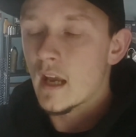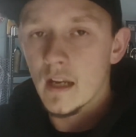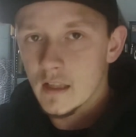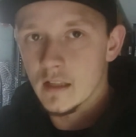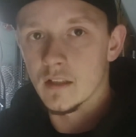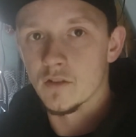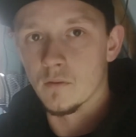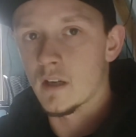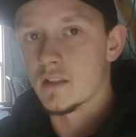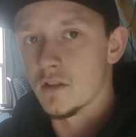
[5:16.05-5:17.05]
any
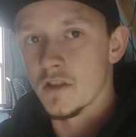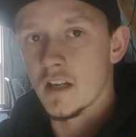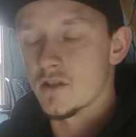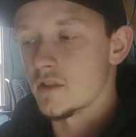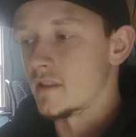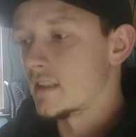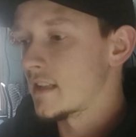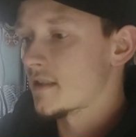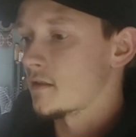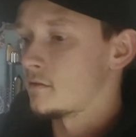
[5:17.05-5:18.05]
indirect injection
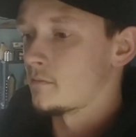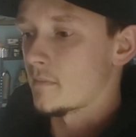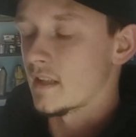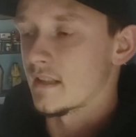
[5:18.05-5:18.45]
diesel.